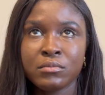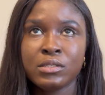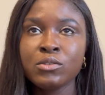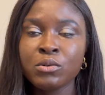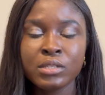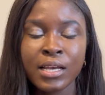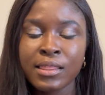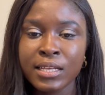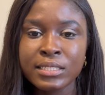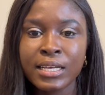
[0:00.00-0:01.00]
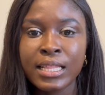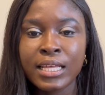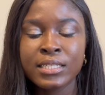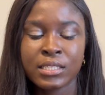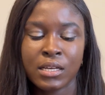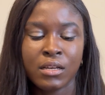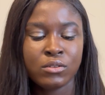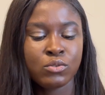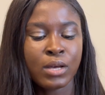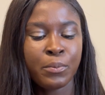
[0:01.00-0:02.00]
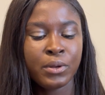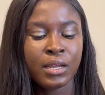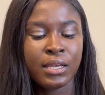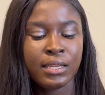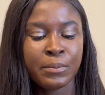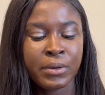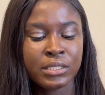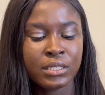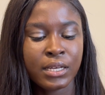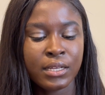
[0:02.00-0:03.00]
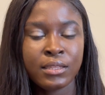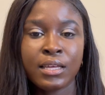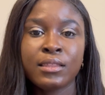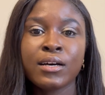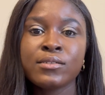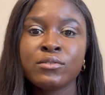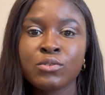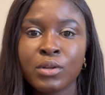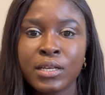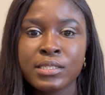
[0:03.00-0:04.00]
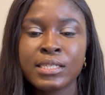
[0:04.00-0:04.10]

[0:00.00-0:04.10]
So yeah, things like that. So I put it in the budget like $10,000.